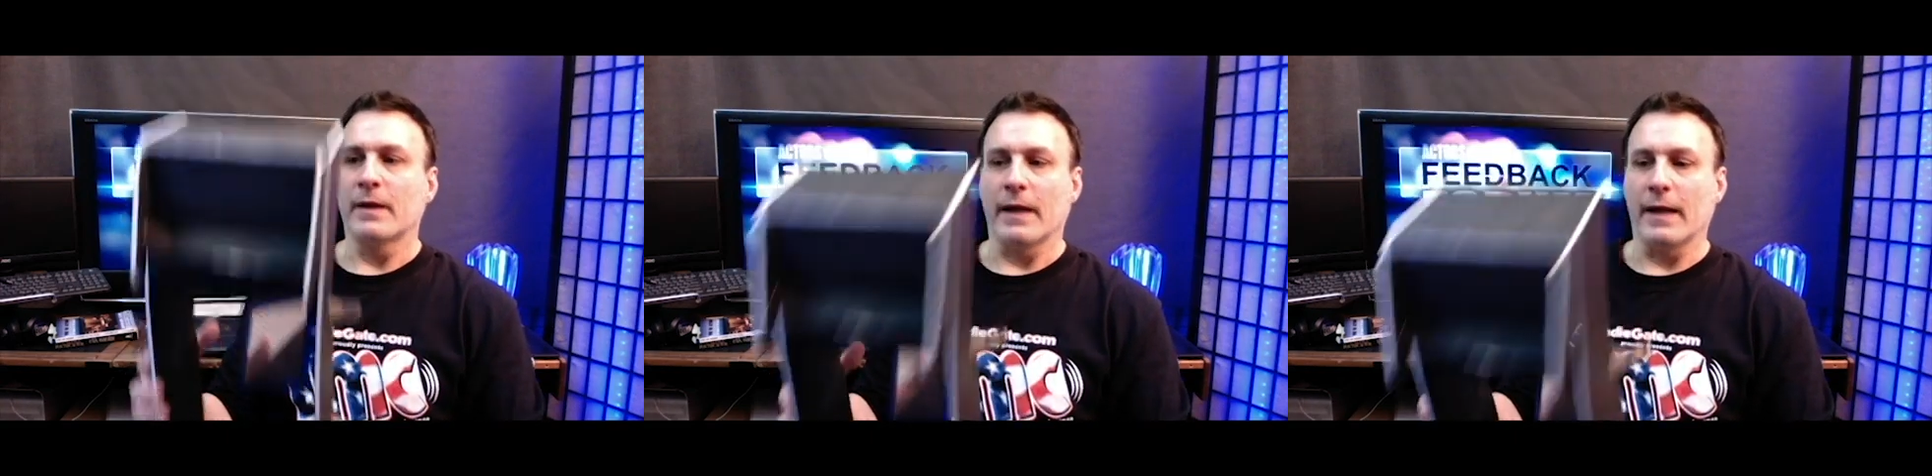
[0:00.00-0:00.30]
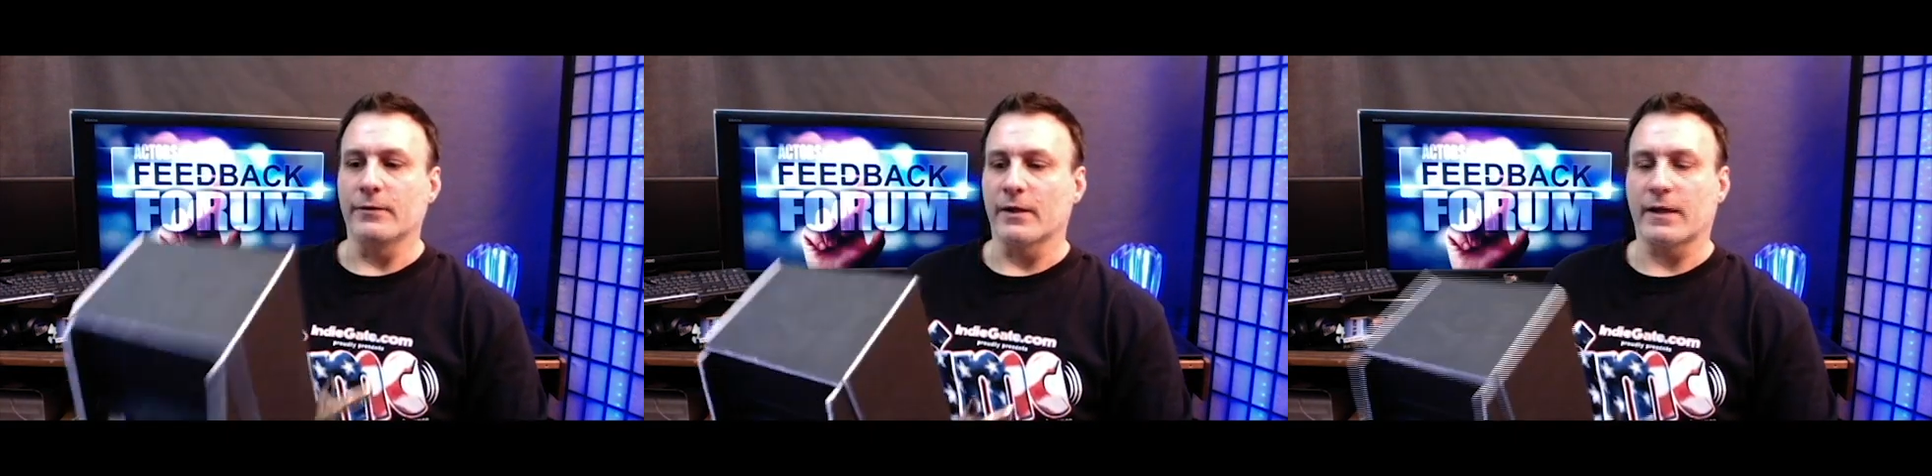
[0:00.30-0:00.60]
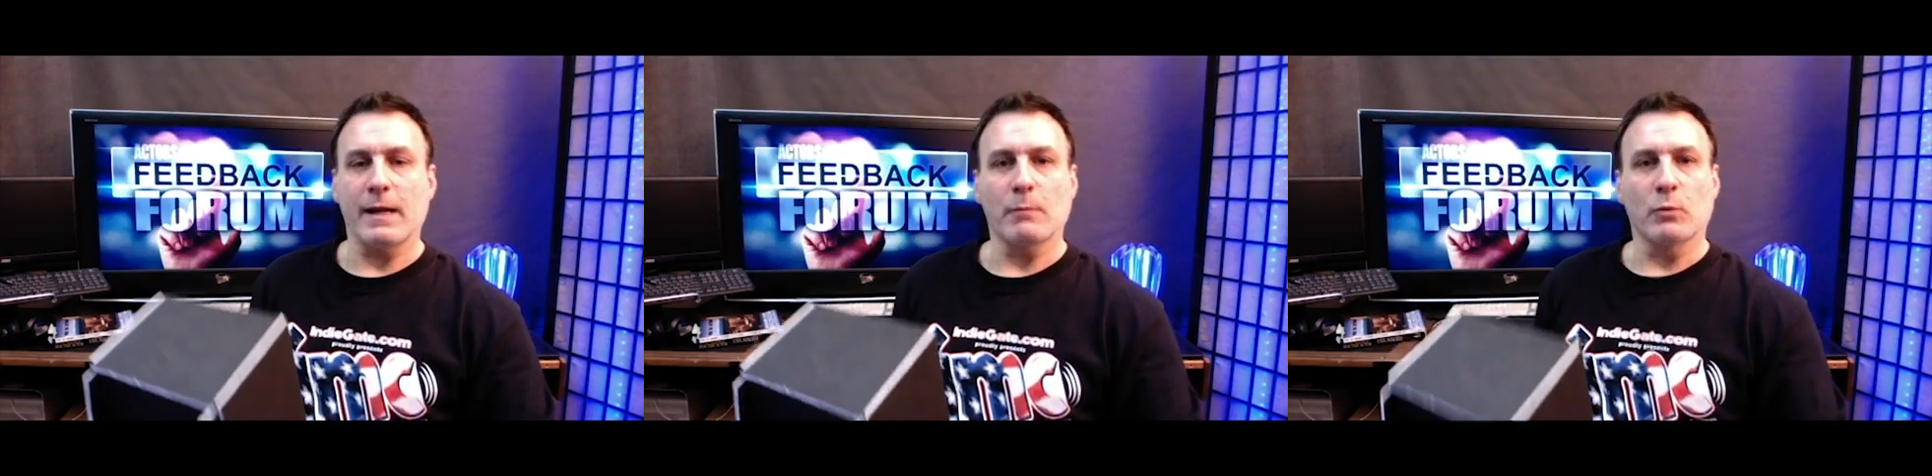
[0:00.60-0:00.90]
and the
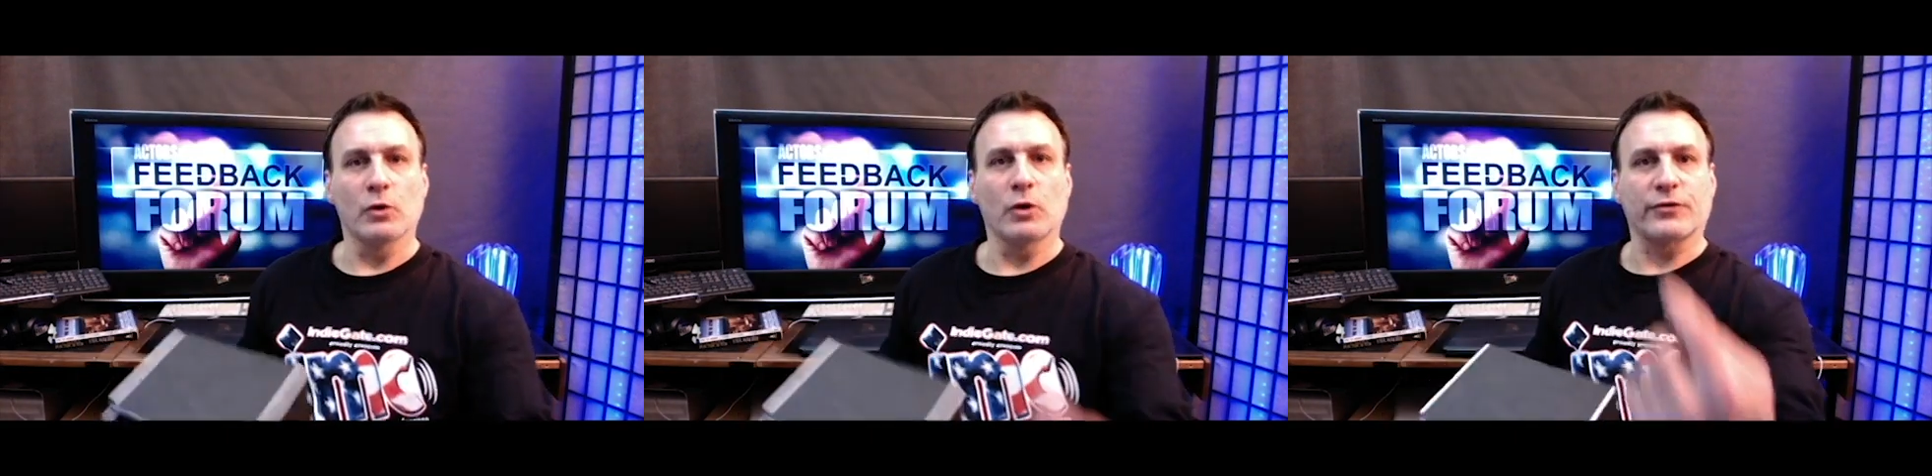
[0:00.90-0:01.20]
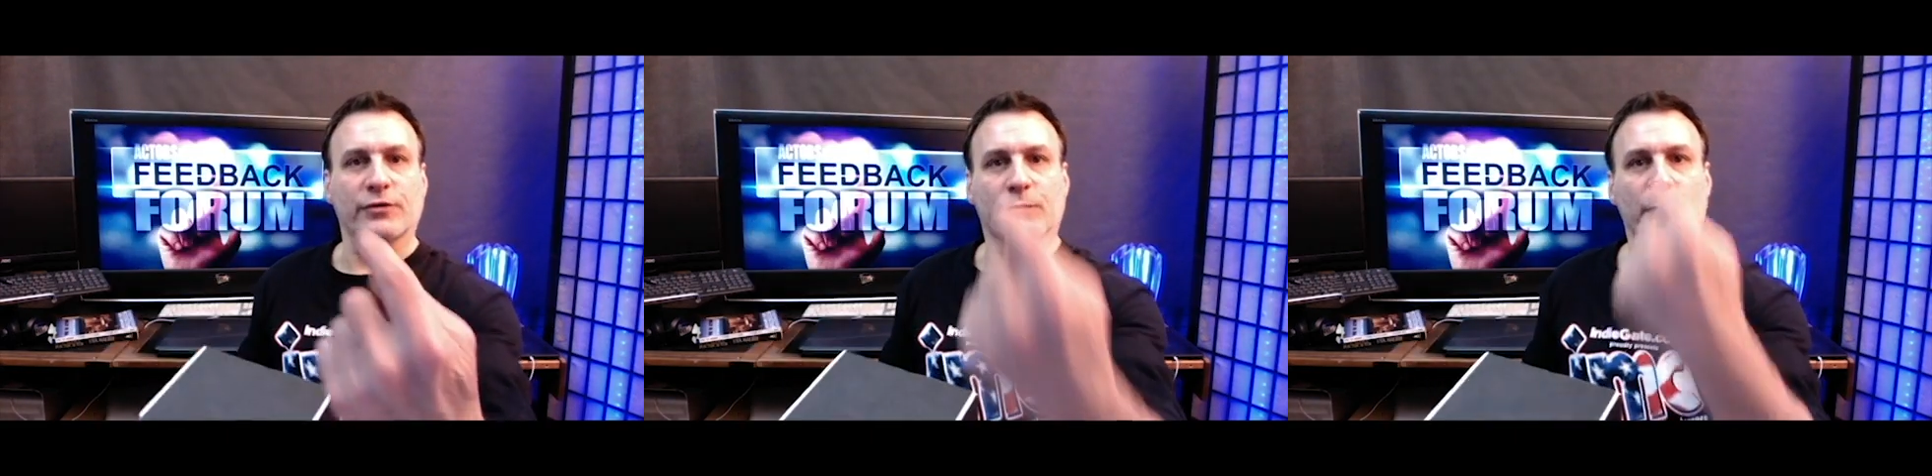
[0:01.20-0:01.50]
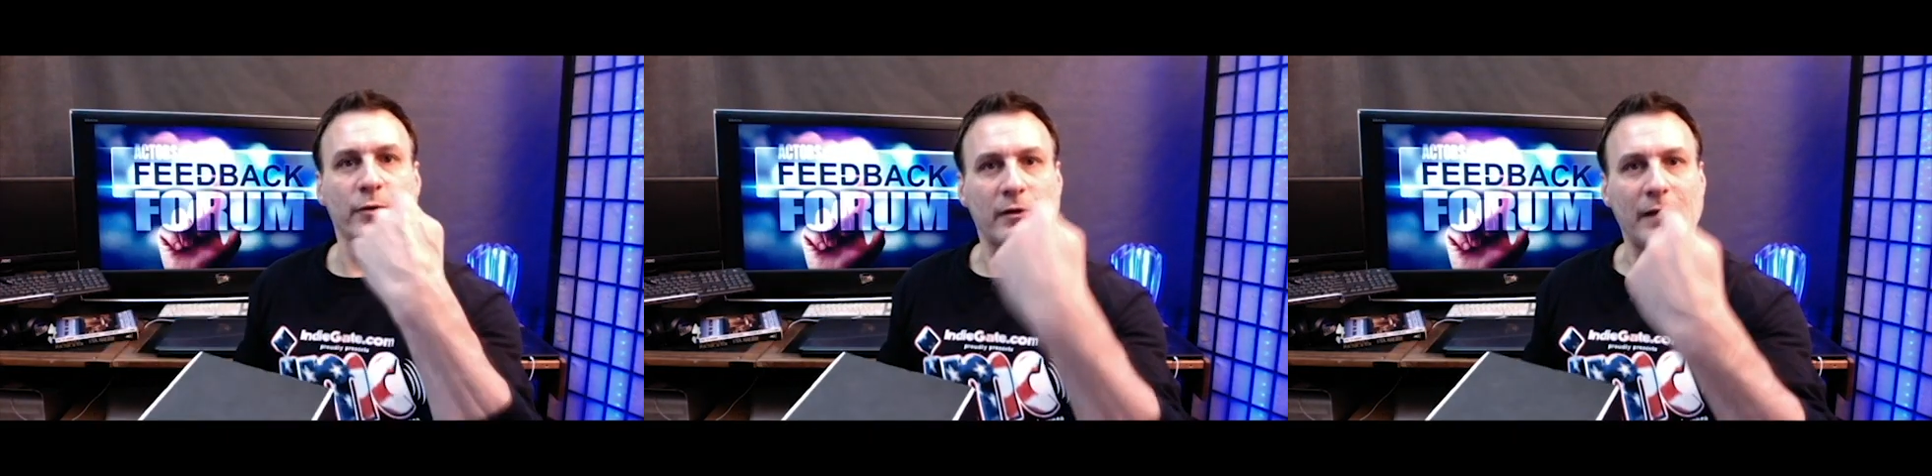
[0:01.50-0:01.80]
camera looks through
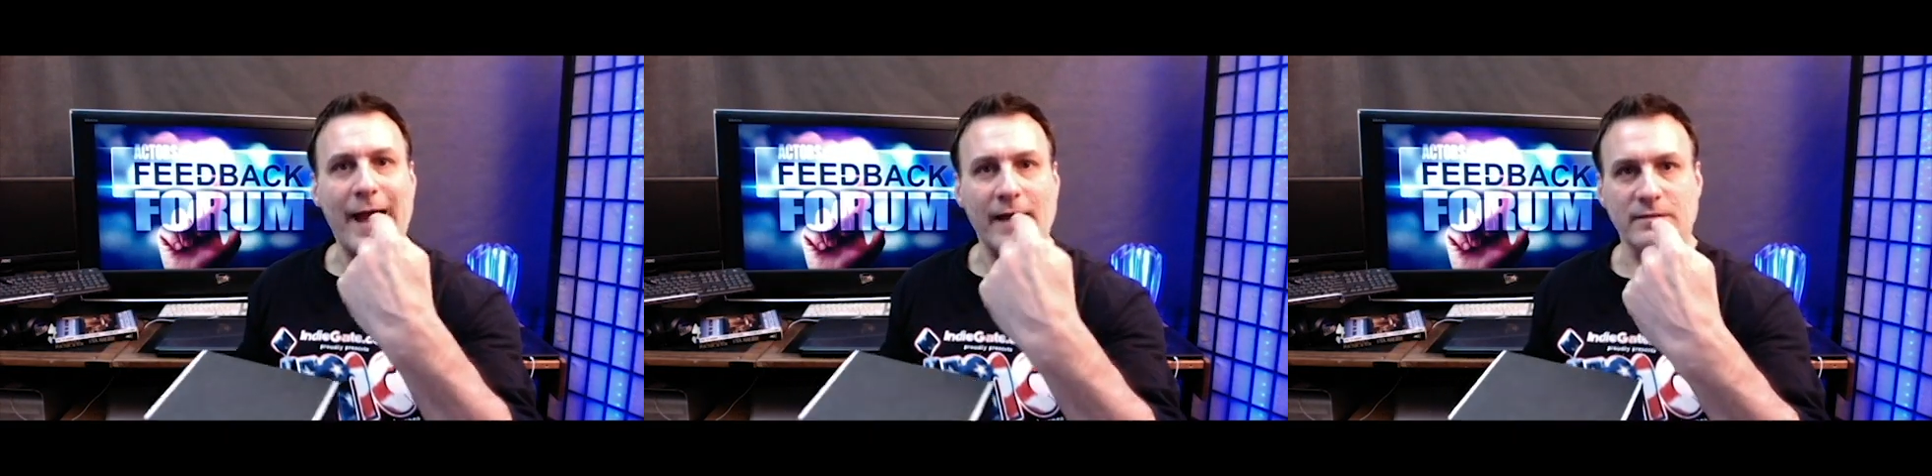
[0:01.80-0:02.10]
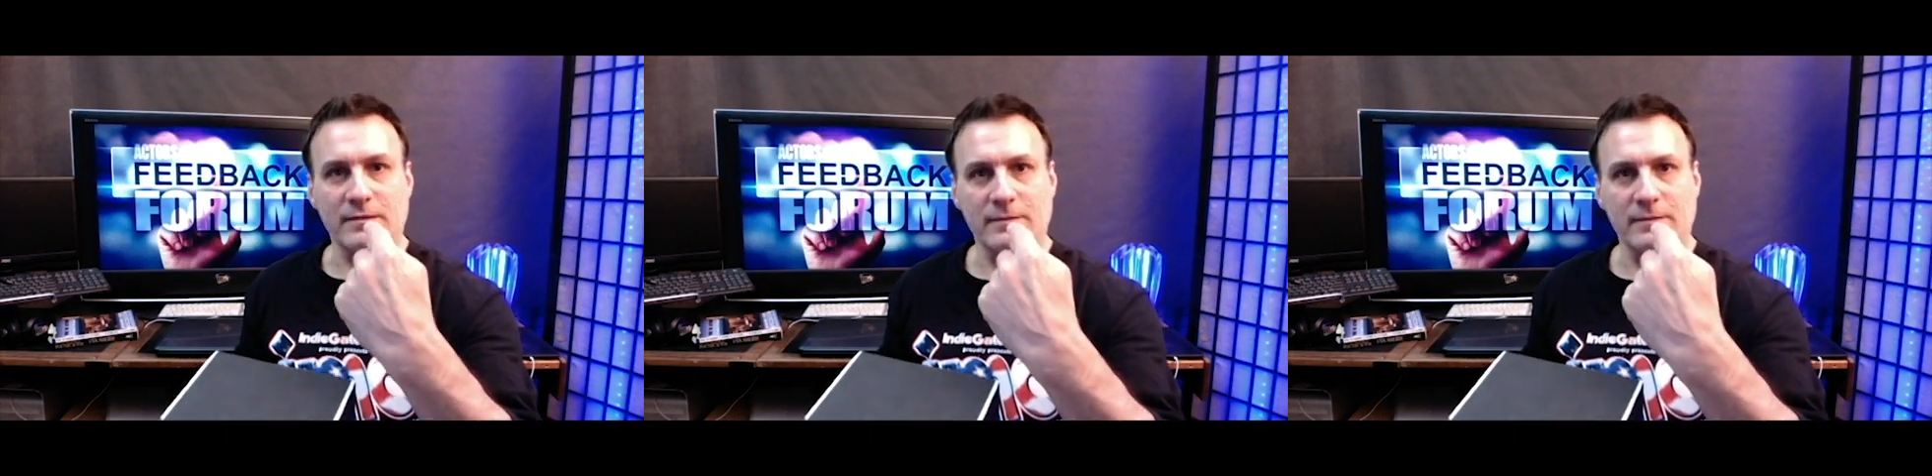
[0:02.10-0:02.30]
the glass,